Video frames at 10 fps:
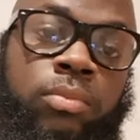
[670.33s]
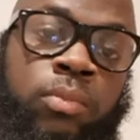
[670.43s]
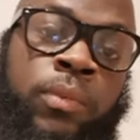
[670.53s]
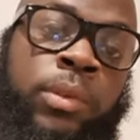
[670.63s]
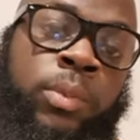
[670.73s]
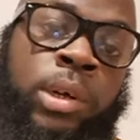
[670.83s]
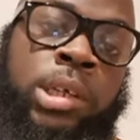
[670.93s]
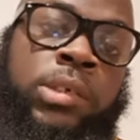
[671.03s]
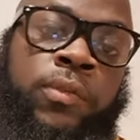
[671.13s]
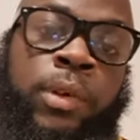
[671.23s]
with the
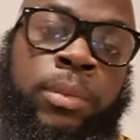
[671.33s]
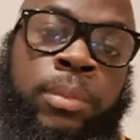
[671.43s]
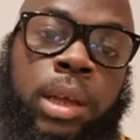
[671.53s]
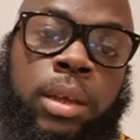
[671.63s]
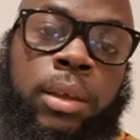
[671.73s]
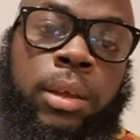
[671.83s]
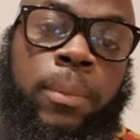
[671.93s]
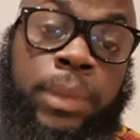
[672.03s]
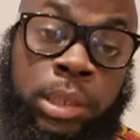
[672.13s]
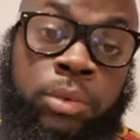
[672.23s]
words from
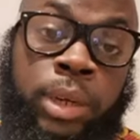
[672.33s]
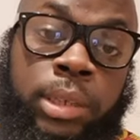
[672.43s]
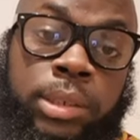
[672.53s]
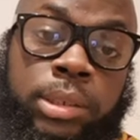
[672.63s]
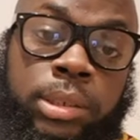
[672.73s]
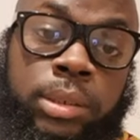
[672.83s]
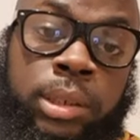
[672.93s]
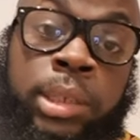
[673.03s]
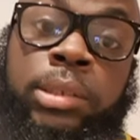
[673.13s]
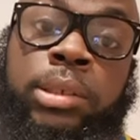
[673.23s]
the great
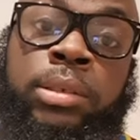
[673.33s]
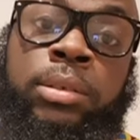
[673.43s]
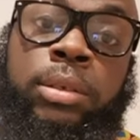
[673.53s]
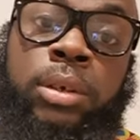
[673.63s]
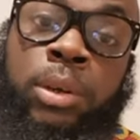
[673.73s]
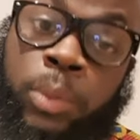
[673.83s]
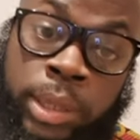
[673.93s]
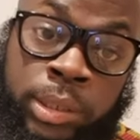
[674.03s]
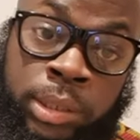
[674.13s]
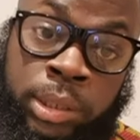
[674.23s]
Linton
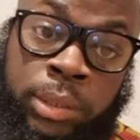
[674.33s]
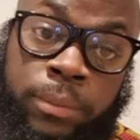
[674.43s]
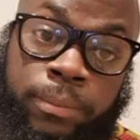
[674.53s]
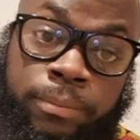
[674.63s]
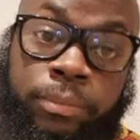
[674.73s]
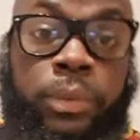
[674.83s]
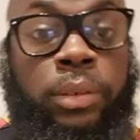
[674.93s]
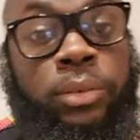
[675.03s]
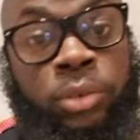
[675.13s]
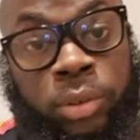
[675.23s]
Kwesi
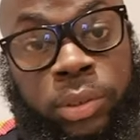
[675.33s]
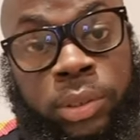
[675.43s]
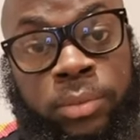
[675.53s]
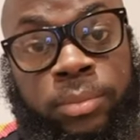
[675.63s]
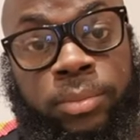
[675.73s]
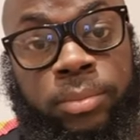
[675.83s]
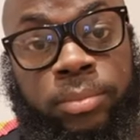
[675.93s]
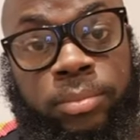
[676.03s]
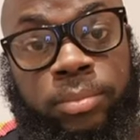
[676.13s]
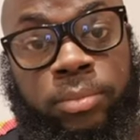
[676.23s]
Johnson,
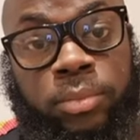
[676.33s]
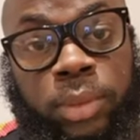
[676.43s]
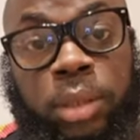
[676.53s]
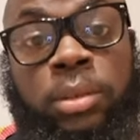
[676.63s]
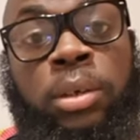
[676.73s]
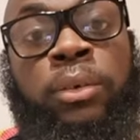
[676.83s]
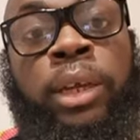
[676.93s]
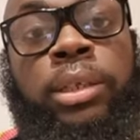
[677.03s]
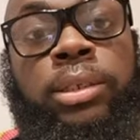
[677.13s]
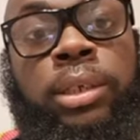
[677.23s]
The
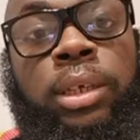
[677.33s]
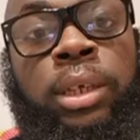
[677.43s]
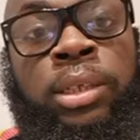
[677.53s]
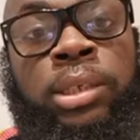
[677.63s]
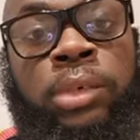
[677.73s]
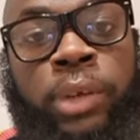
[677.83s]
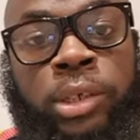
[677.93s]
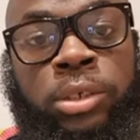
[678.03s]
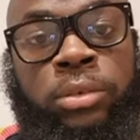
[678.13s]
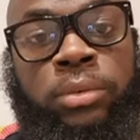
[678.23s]
Great
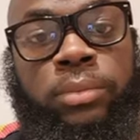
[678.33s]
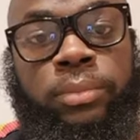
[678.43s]
Insurrection.